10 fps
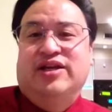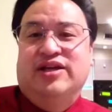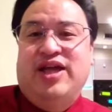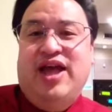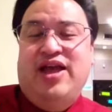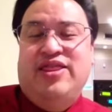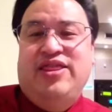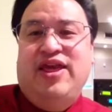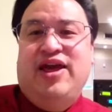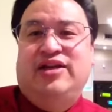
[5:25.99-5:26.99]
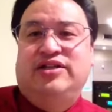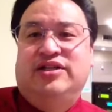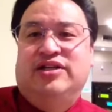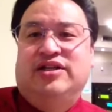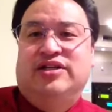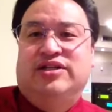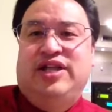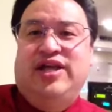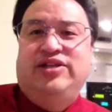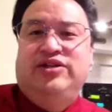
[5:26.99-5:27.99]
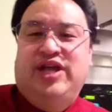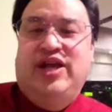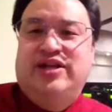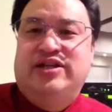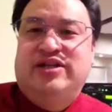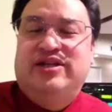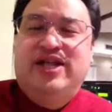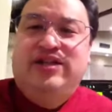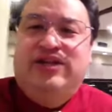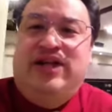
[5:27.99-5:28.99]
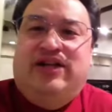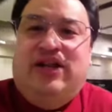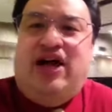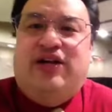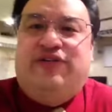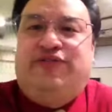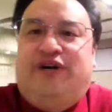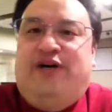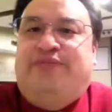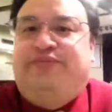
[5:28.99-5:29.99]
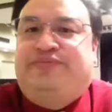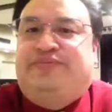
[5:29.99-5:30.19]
okay, then you get a lot of